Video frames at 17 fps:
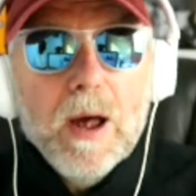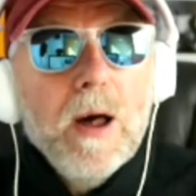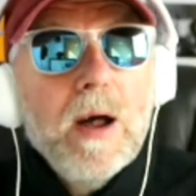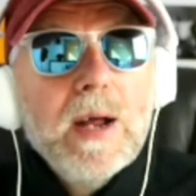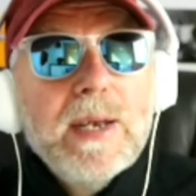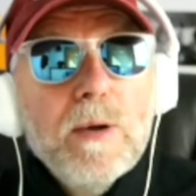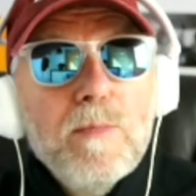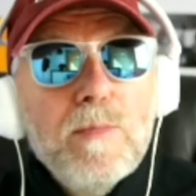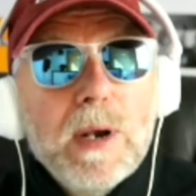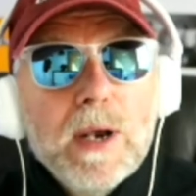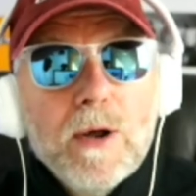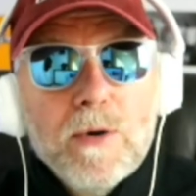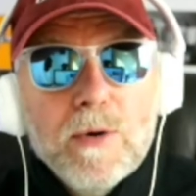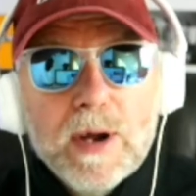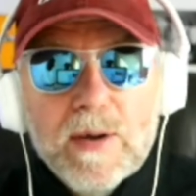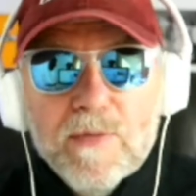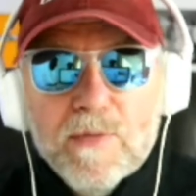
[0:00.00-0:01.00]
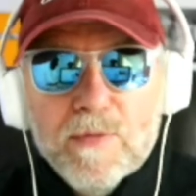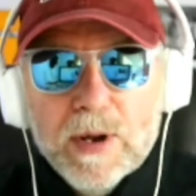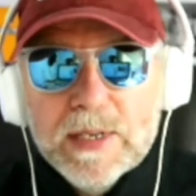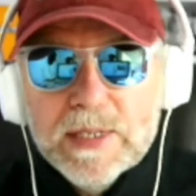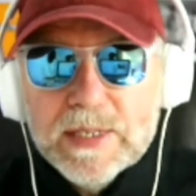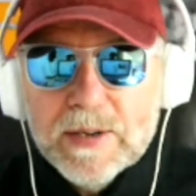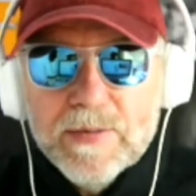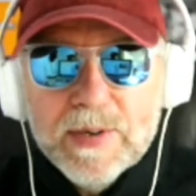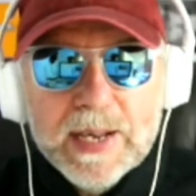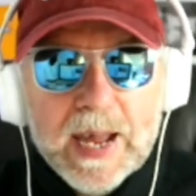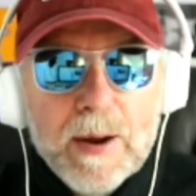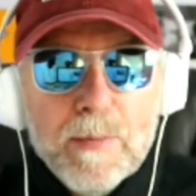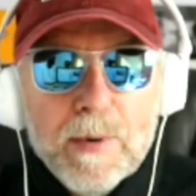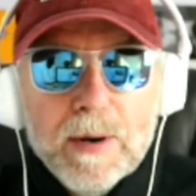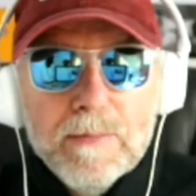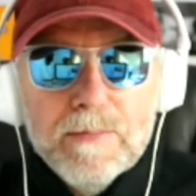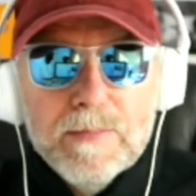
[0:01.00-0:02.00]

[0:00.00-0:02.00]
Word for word: I don't belong in front of a camera.